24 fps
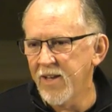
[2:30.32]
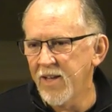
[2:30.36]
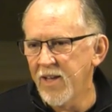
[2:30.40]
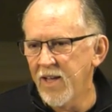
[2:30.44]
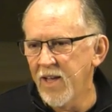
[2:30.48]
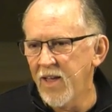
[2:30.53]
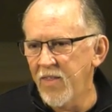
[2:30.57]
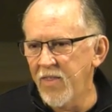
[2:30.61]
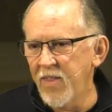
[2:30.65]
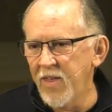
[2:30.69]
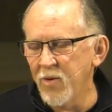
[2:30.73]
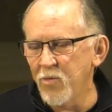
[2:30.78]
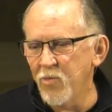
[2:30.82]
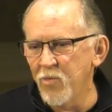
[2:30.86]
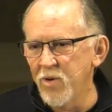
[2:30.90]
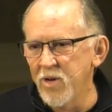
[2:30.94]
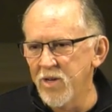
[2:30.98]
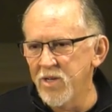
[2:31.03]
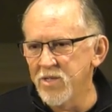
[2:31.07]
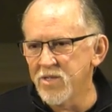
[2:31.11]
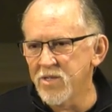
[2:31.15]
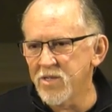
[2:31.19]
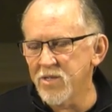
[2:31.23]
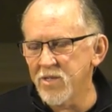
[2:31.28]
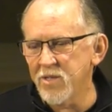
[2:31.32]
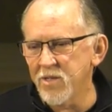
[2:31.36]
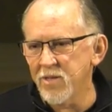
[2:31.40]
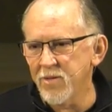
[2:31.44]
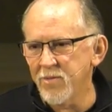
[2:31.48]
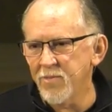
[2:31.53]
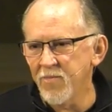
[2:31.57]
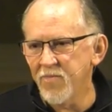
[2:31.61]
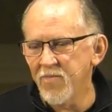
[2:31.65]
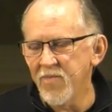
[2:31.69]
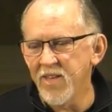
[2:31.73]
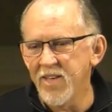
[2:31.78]
that was
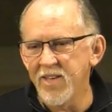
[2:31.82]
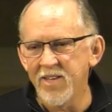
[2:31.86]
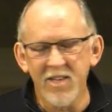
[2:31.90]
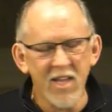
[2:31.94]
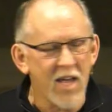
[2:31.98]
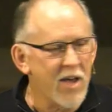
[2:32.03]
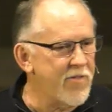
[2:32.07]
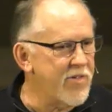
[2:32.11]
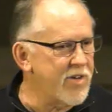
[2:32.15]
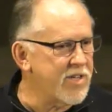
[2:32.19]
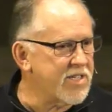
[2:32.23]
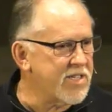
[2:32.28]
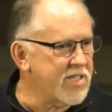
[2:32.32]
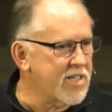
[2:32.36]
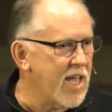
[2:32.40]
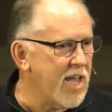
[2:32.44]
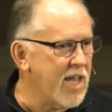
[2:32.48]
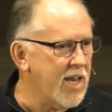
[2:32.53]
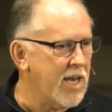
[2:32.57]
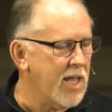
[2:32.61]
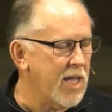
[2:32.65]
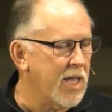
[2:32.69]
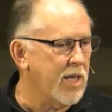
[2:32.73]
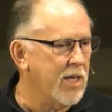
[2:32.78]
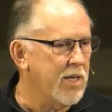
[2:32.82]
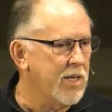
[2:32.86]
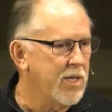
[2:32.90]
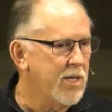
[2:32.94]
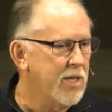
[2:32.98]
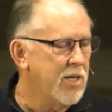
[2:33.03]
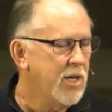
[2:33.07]
devastating